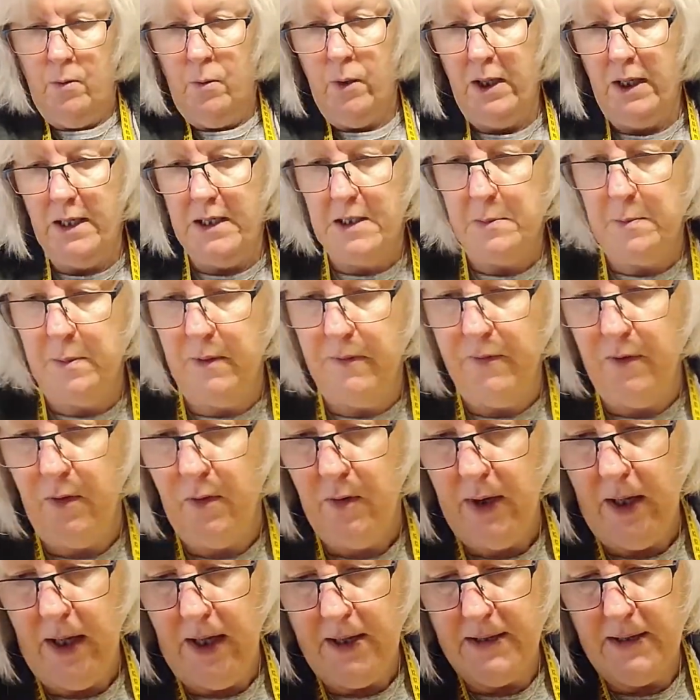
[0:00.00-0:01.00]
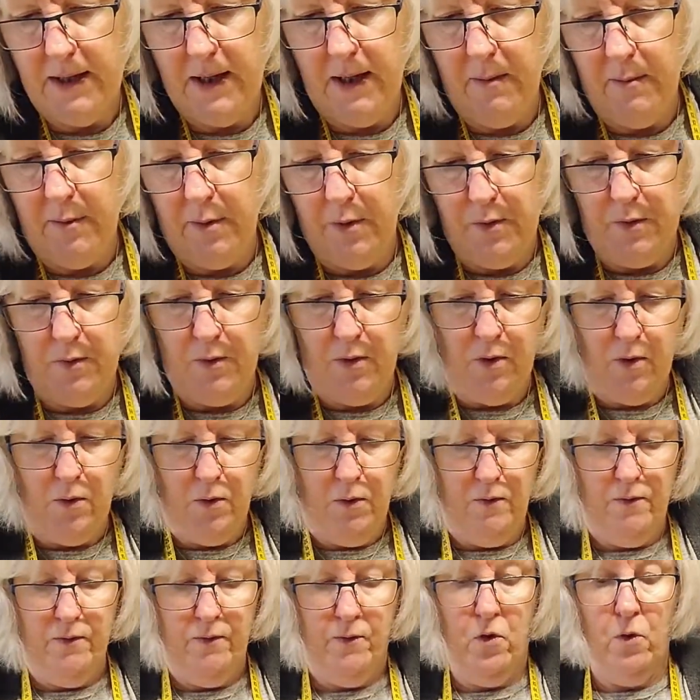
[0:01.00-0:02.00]
of weeks before that's up on
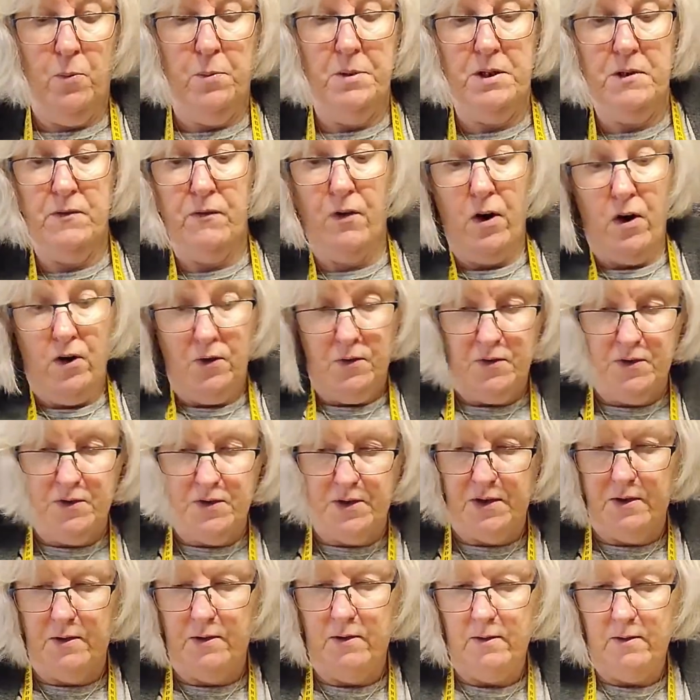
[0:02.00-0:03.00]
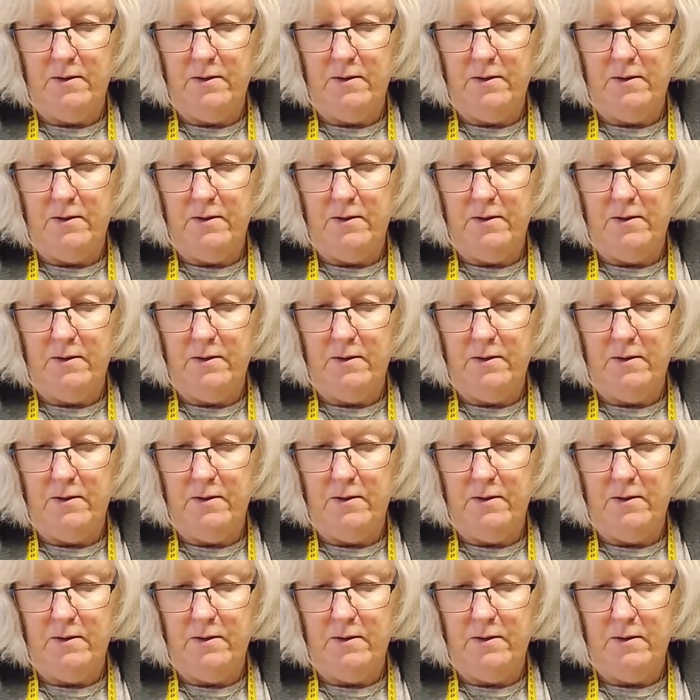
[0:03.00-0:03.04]
FOPY's France.